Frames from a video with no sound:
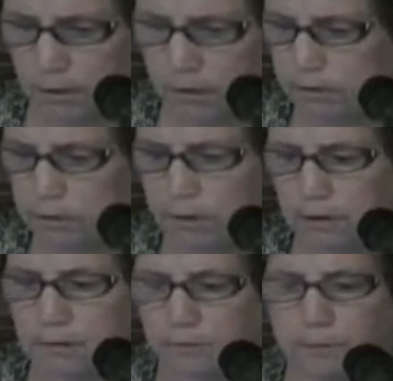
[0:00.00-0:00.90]

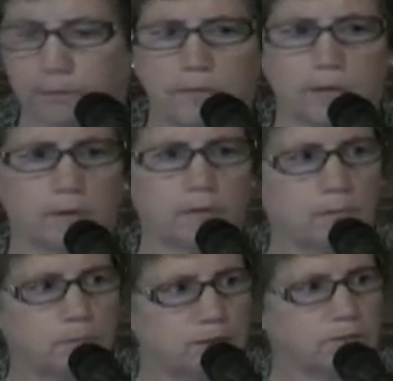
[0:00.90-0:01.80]
The
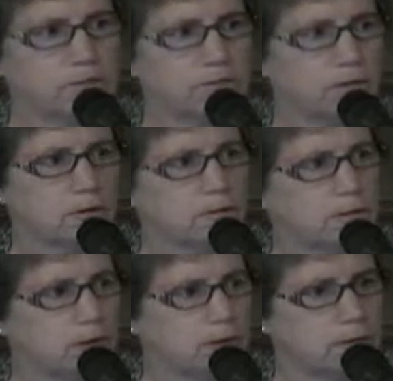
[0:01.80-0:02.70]
mists are
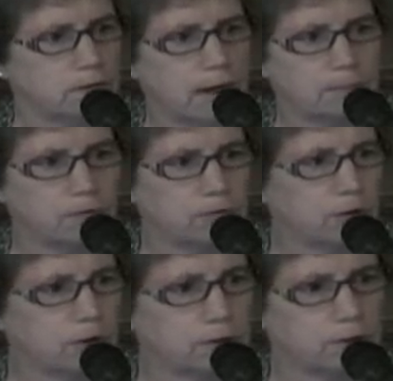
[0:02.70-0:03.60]
captured
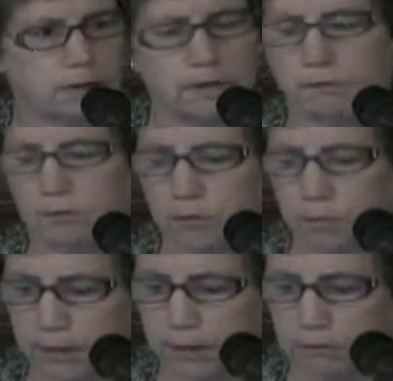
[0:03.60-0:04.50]
on the leaves of the
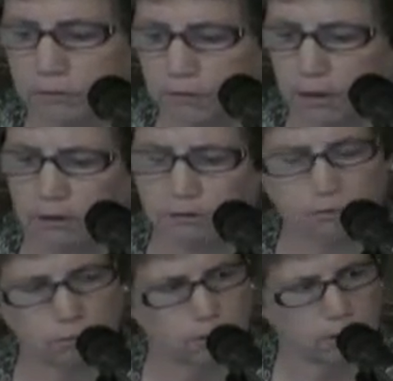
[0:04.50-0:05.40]
plants and
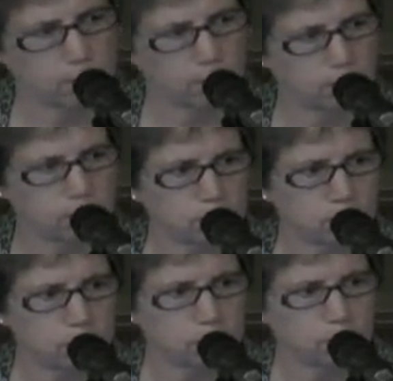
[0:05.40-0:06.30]
soak in very
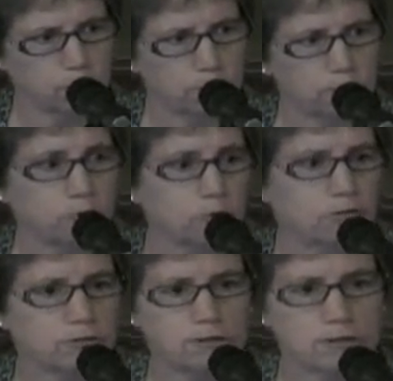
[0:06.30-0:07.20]
slowly. So when this
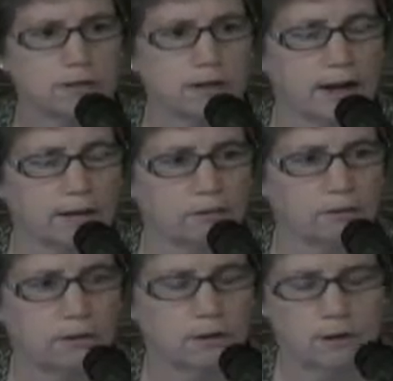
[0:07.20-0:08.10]
forest is intact,
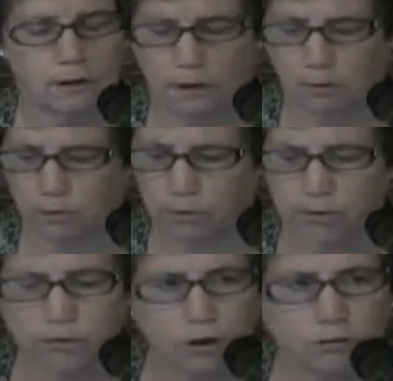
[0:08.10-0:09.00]
we
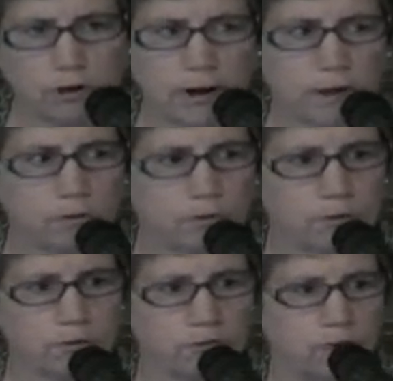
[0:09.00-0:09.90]
recharge our
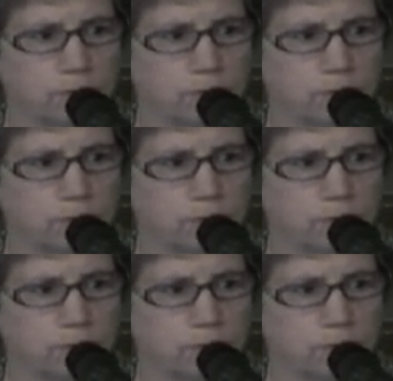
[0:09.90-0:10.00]
aquifers.